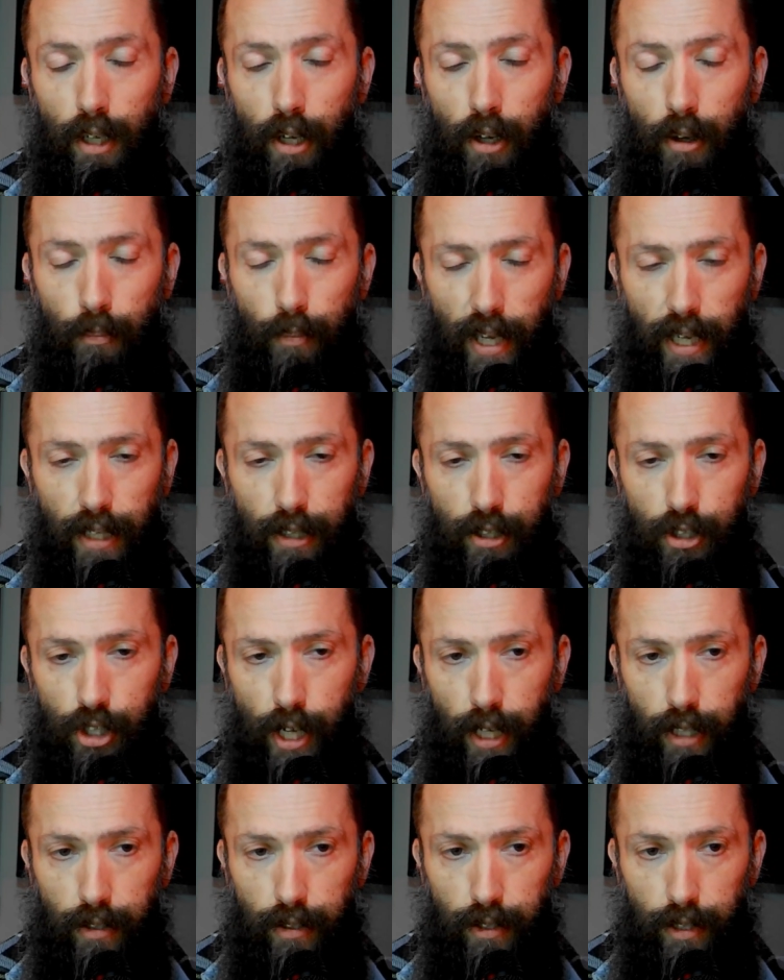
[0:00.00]
main
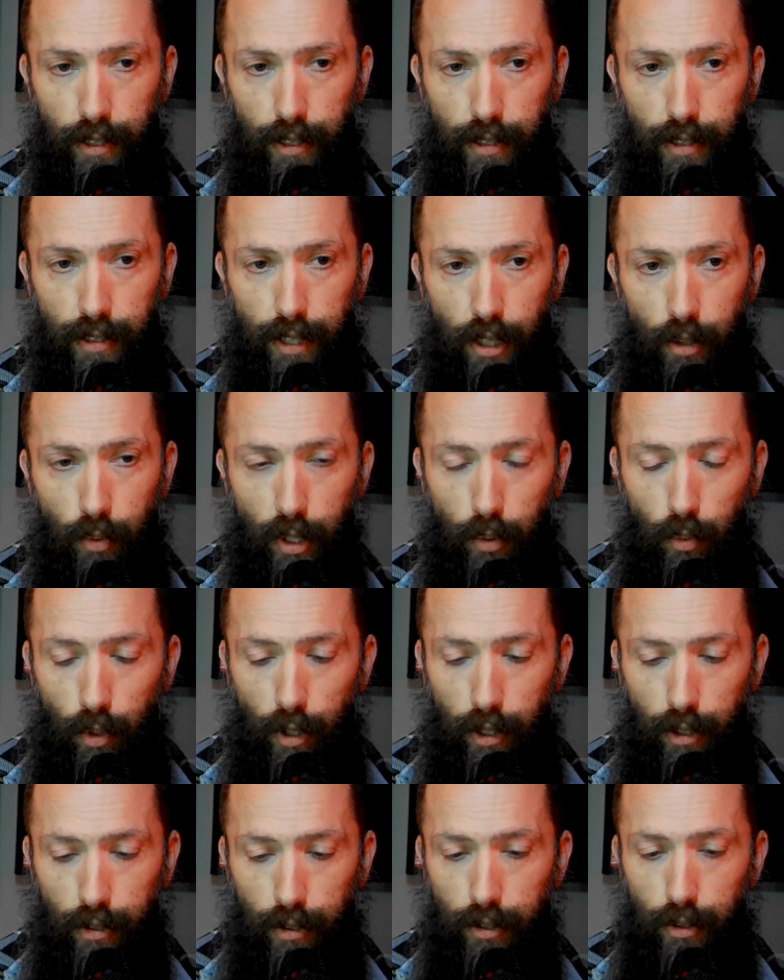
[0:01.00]
checklists that we
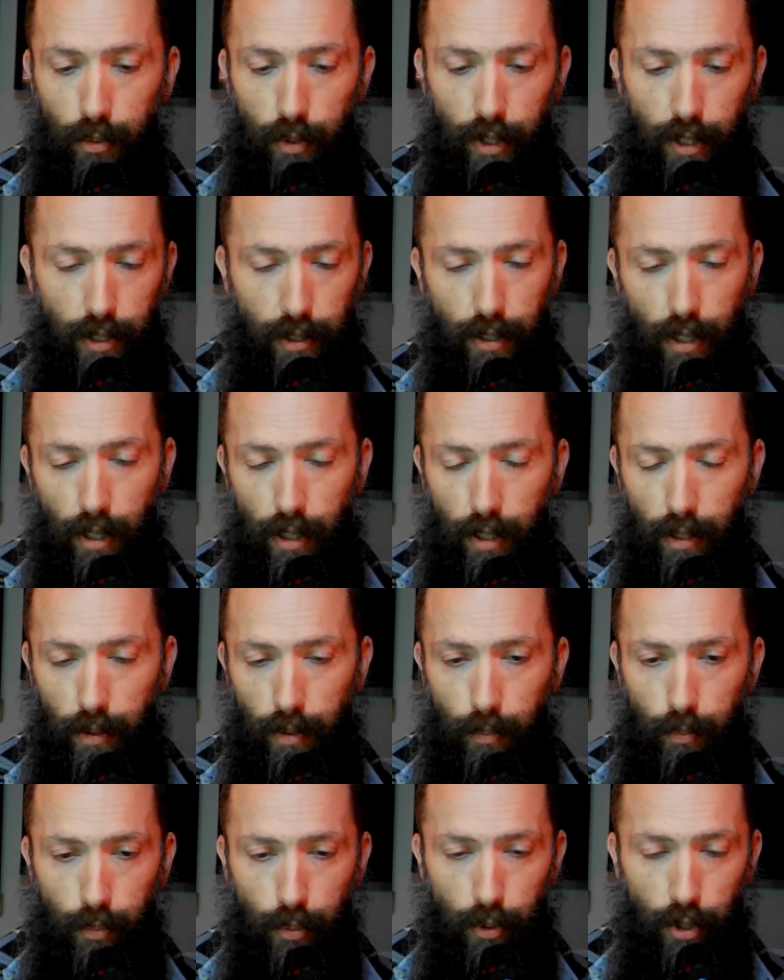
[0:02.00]
work through with,
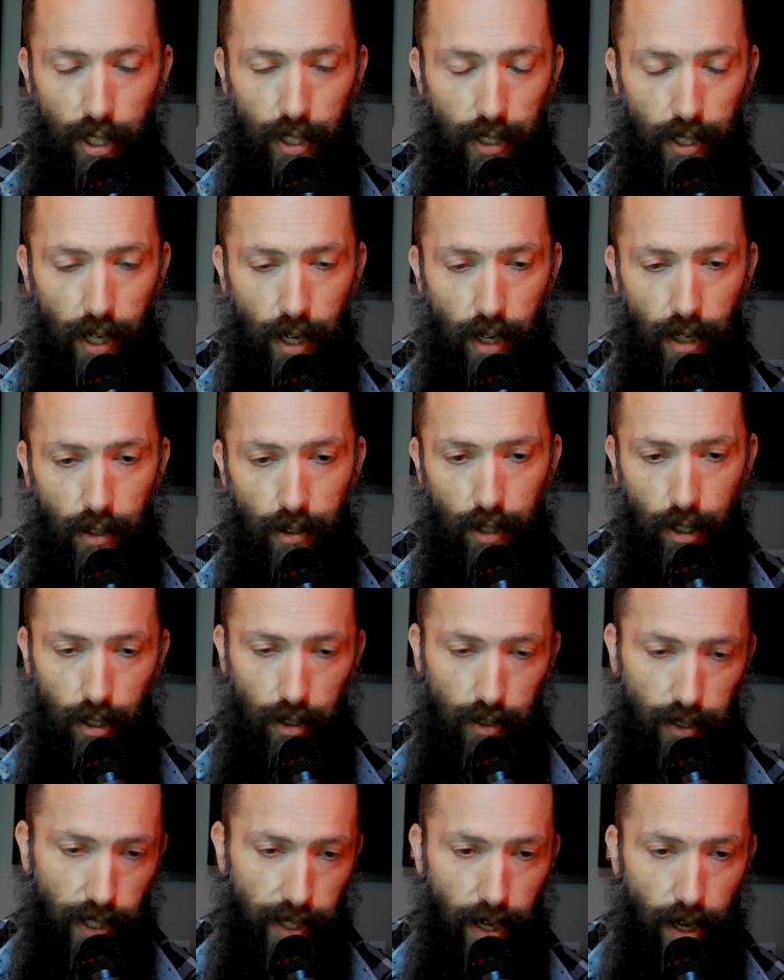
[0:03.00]
our pre-calc, or
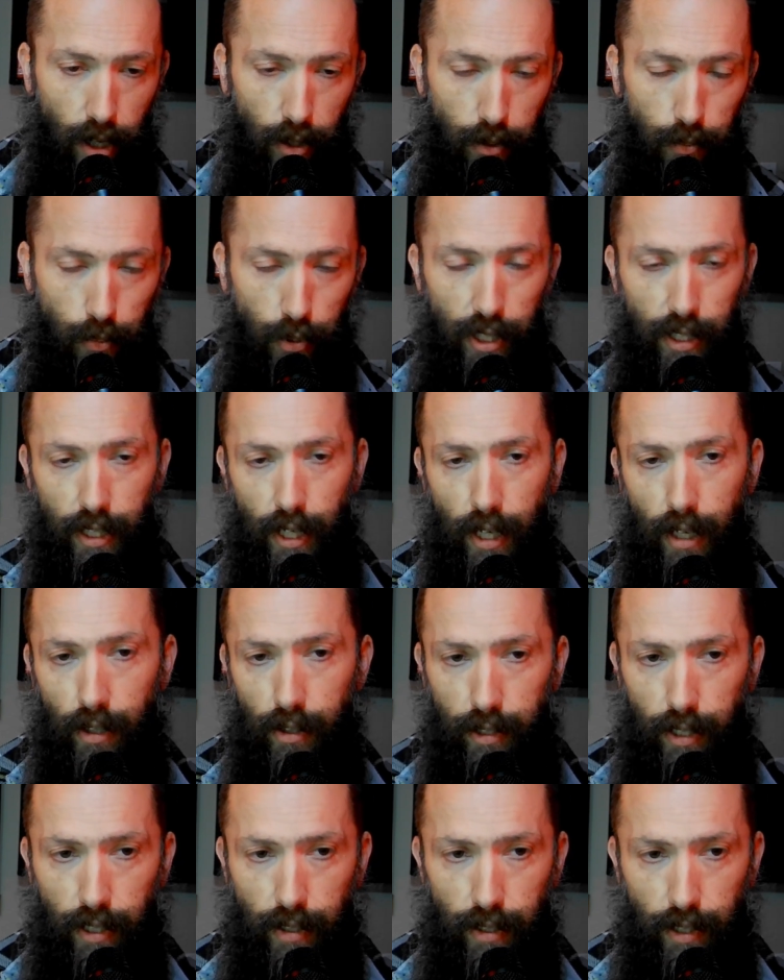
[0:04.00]
layout,
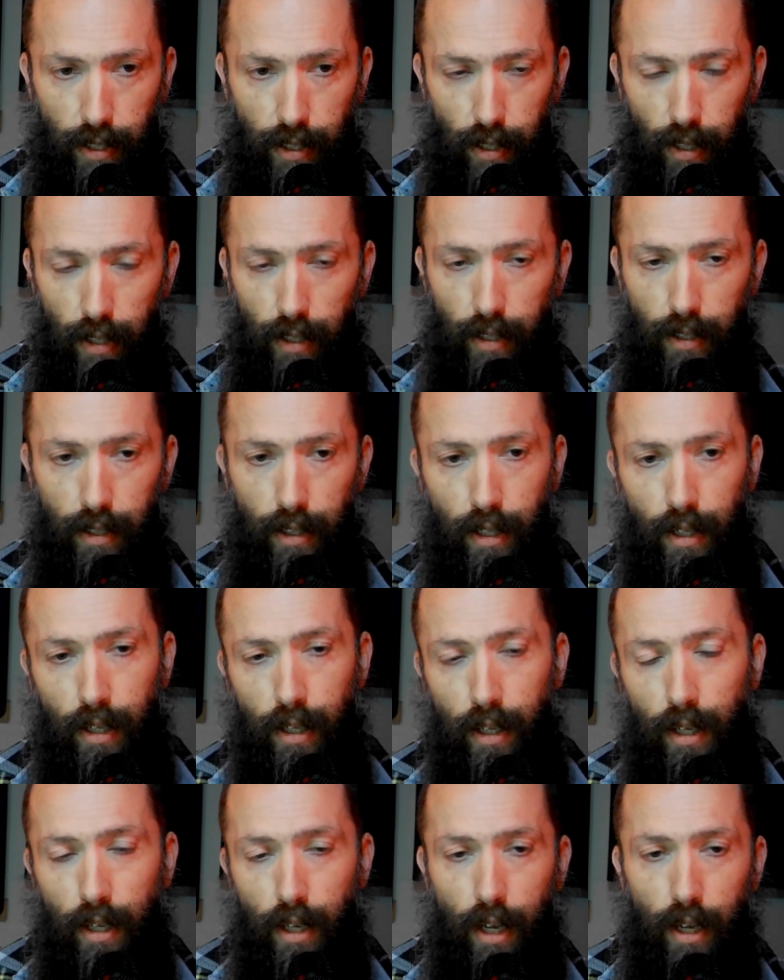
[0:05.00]
pre-calc, and then our
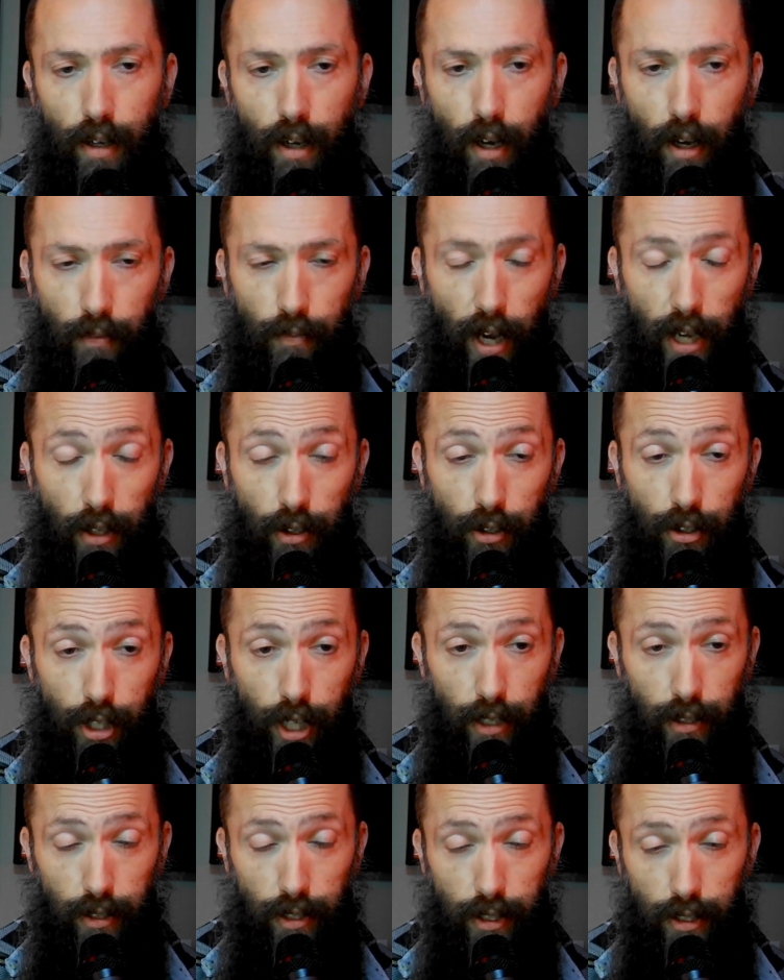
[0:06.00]
final
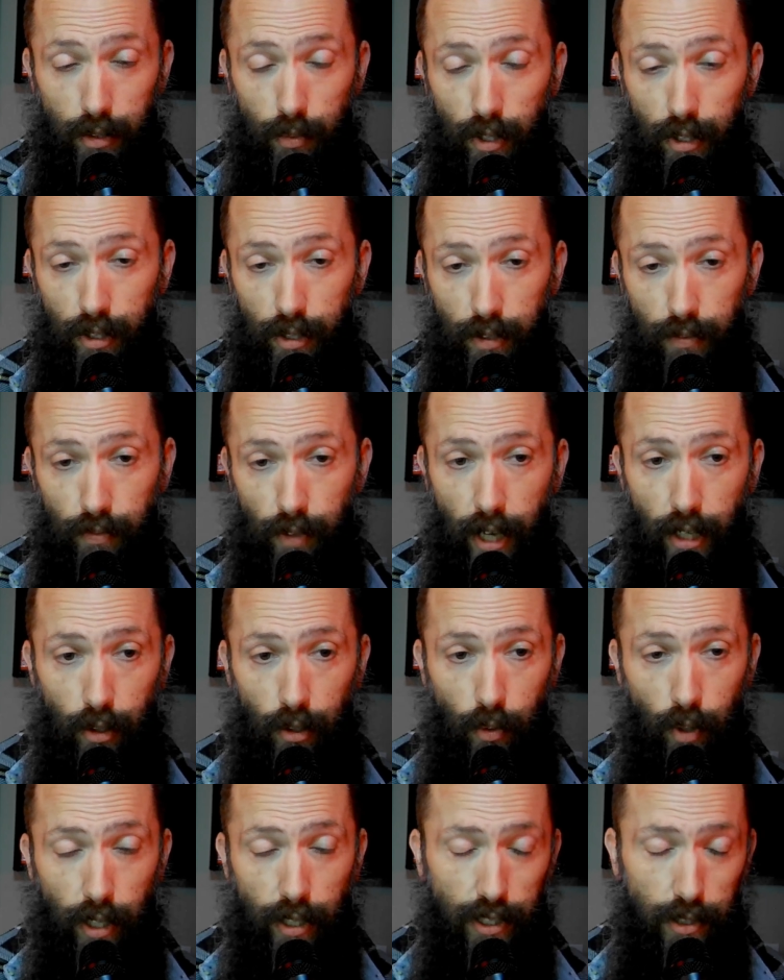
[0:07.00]
checklist, which the final
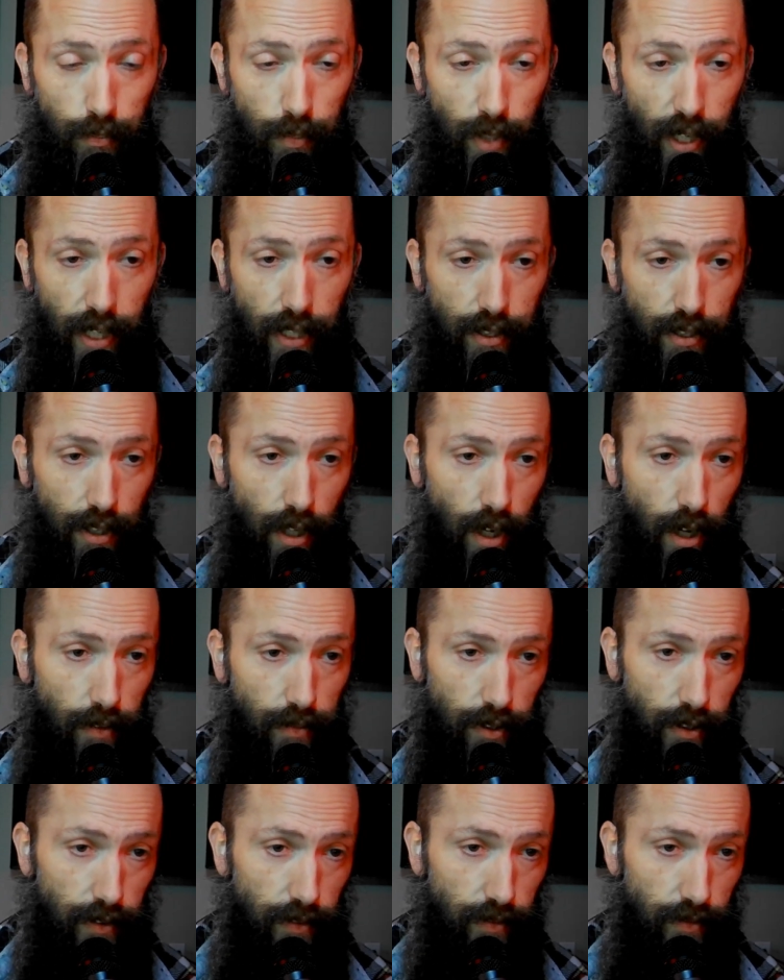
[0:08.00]
one is based off
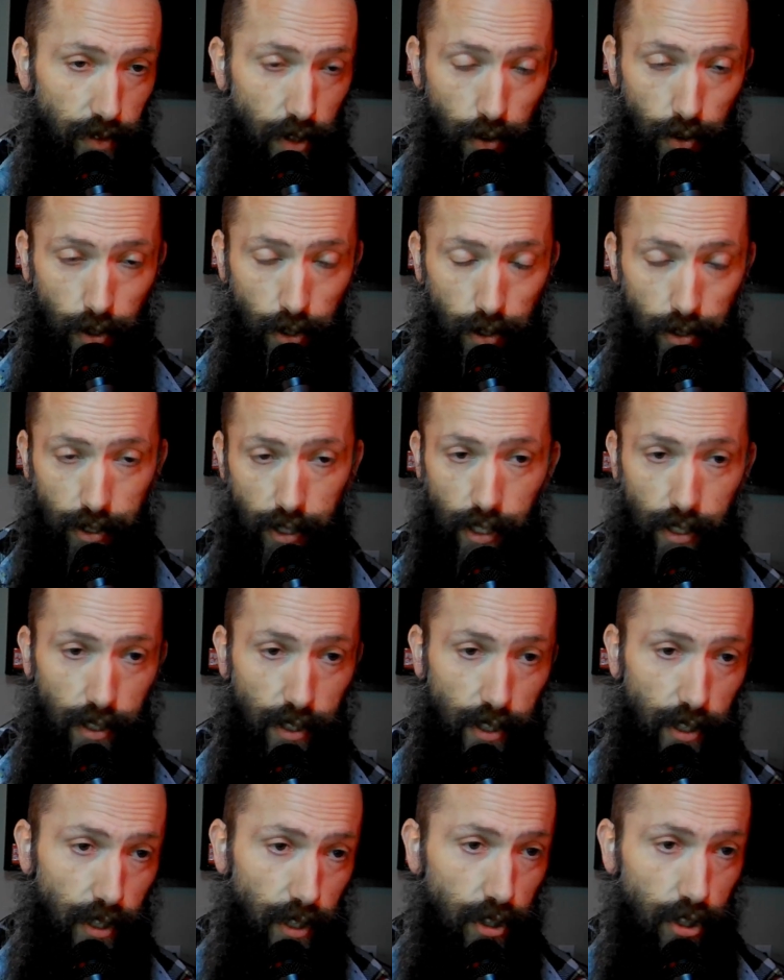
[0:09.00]
of the
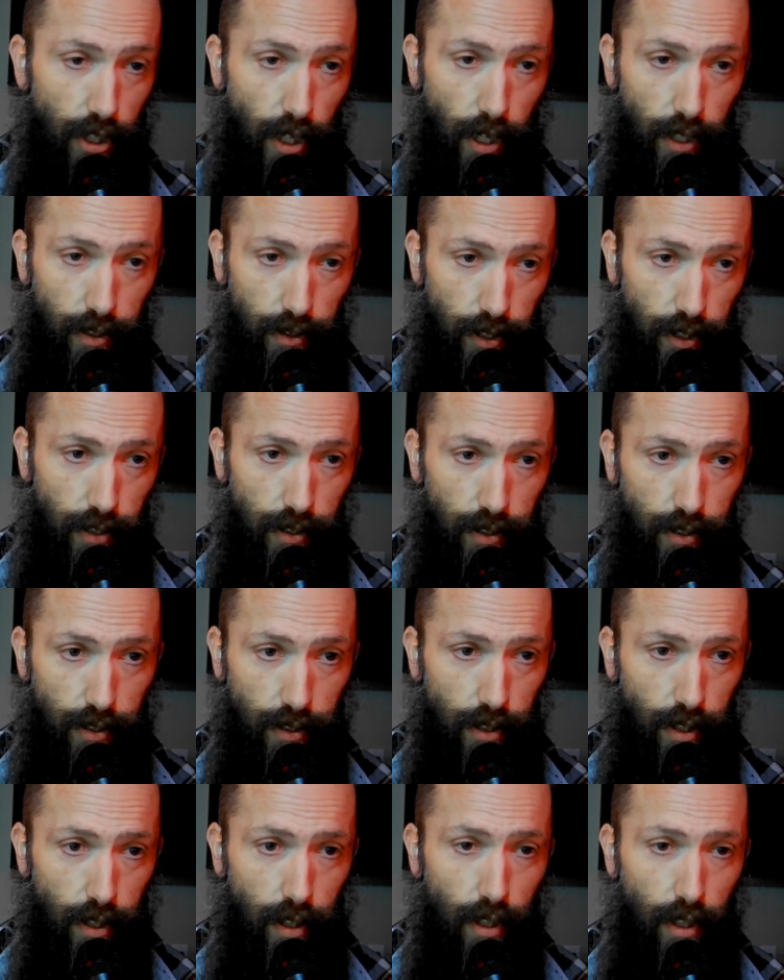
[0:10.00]
13D checklist
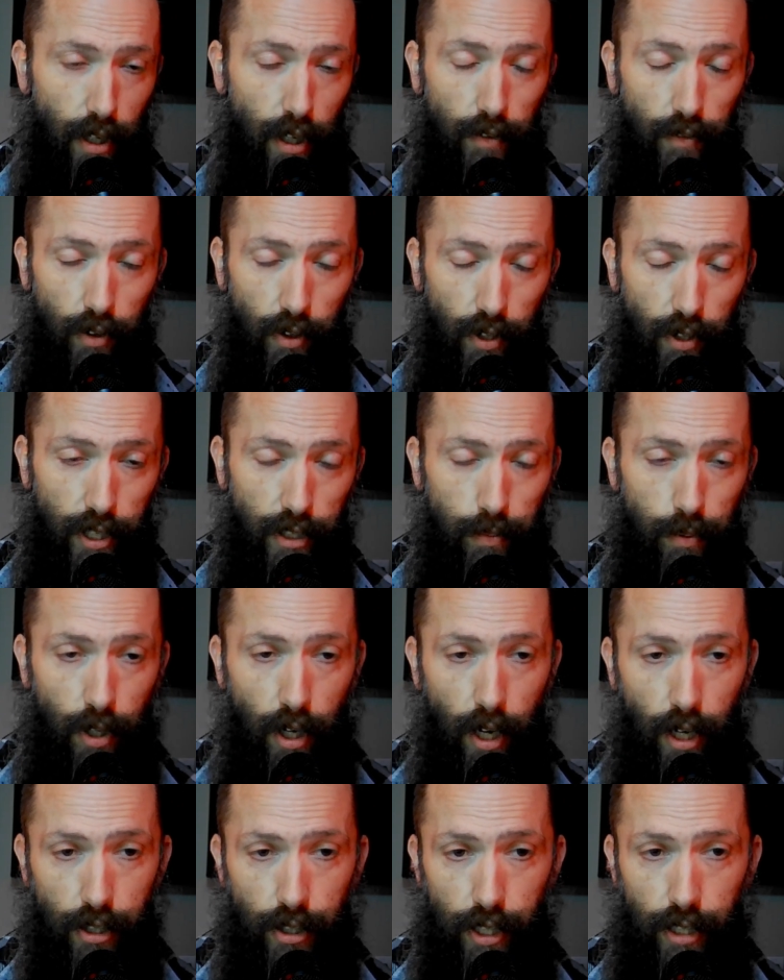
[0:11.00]
for this
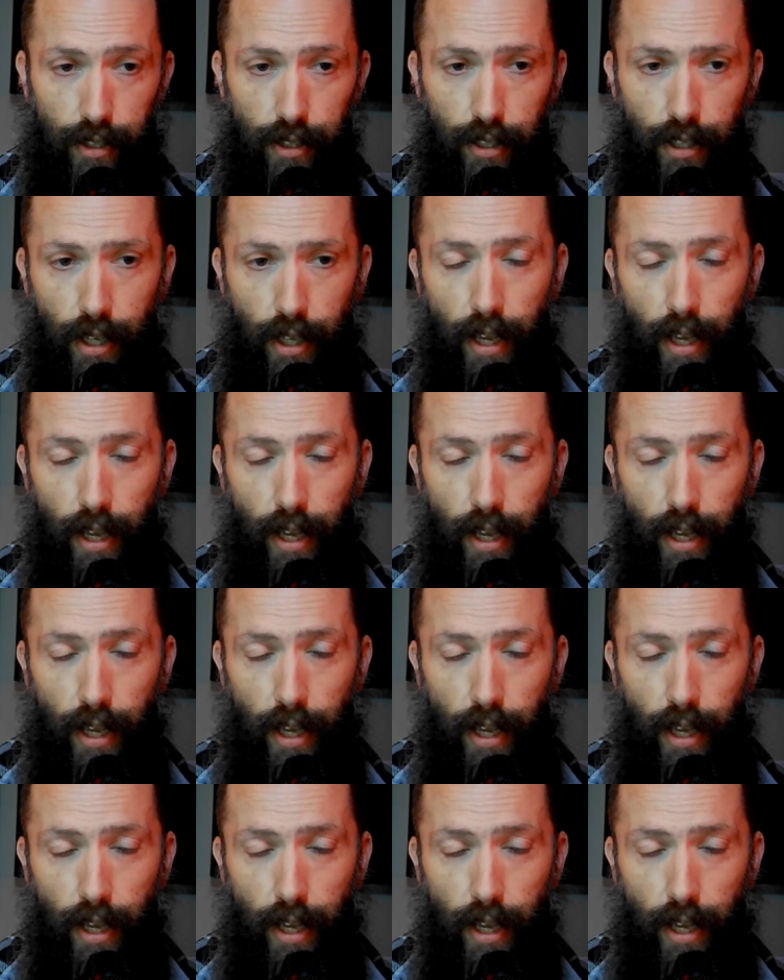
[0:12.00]
project.